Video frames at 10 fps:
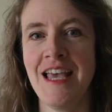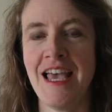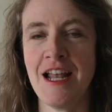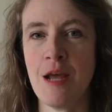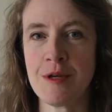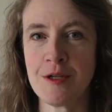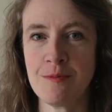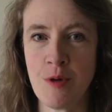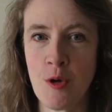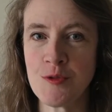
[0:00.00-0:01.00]
and I'm a
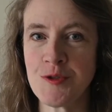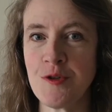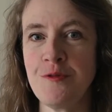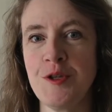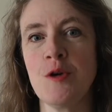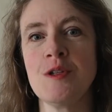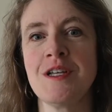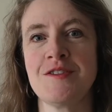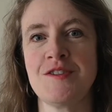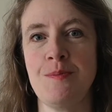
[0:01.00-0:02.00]
composer
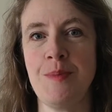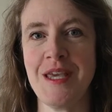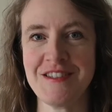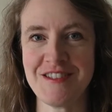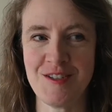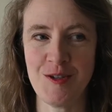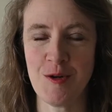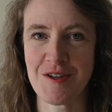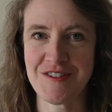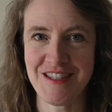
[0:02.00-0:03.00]
violist based in New
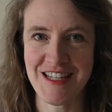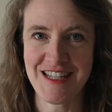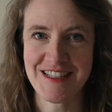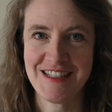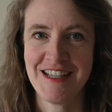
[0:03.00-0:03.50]
York City.